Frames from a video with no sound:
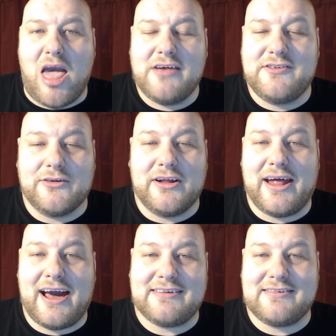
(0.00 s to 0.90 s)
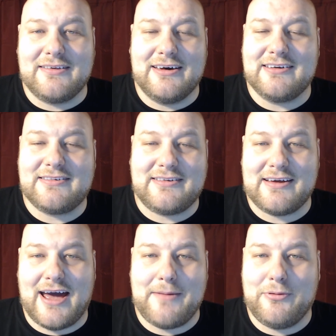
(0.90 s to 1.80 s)
So, the last list,
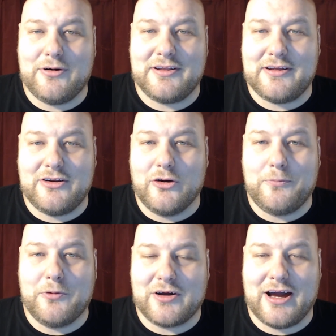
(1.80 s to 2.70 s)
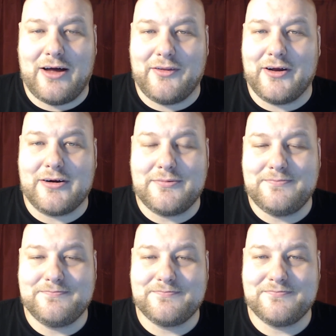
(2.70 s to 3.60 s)
I put The Notebook on there,
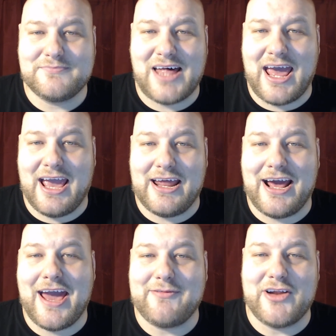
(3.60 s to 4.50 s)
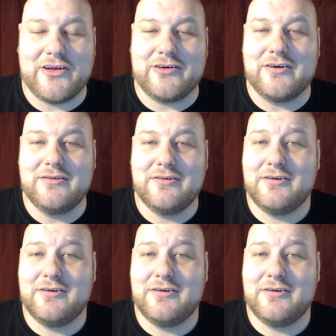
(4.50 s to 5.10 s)
and I have another